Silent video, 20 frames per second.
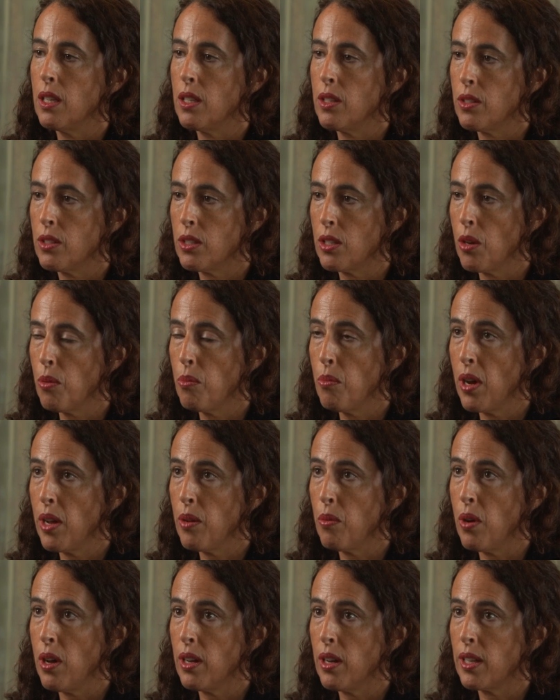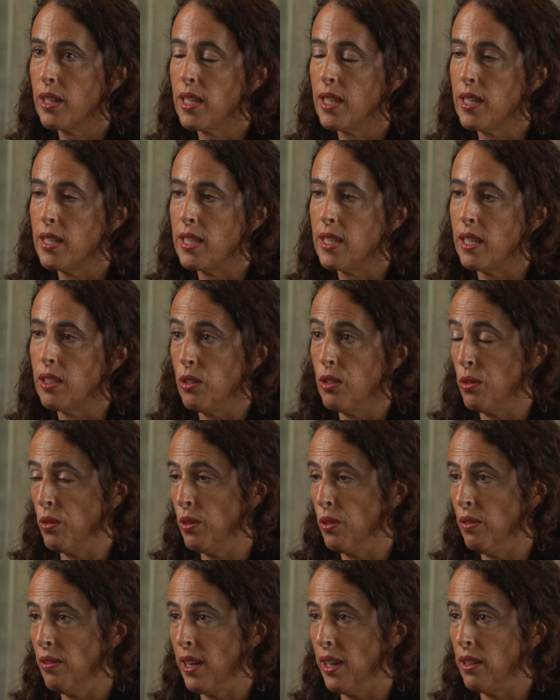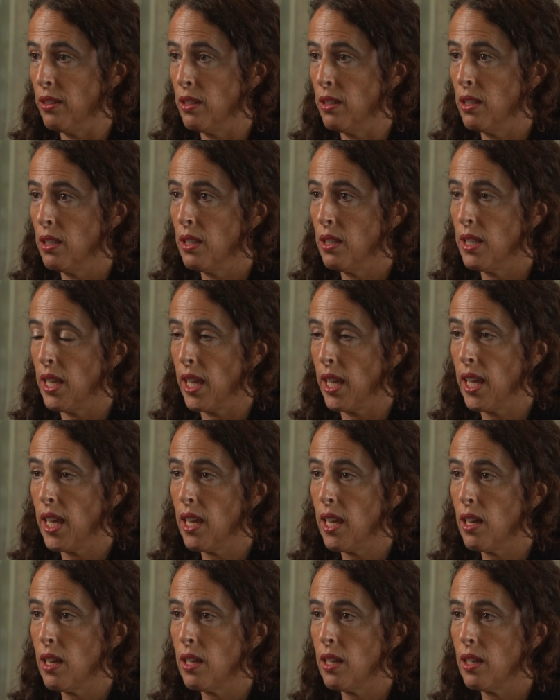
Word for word: So my work is centered all around dengue,